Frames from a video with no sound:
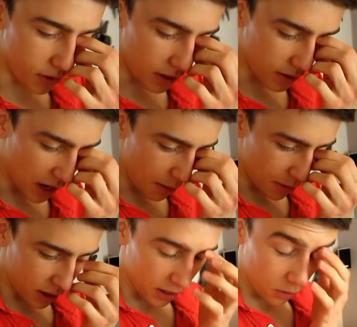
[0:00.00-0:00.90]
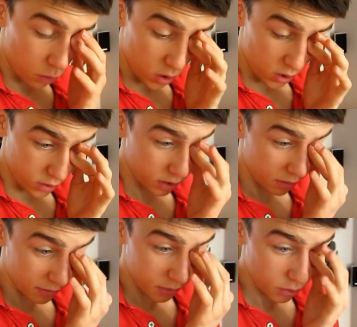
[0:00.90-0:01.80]
things are happening in the world
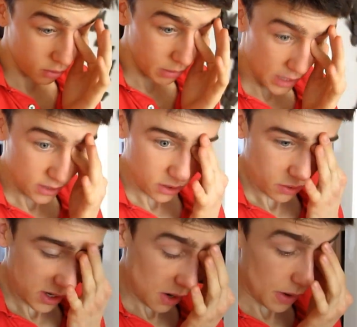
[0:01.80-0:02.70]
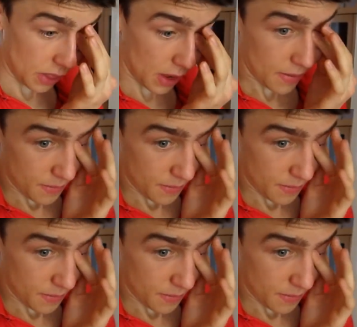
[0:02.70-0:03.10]
for me to deal with.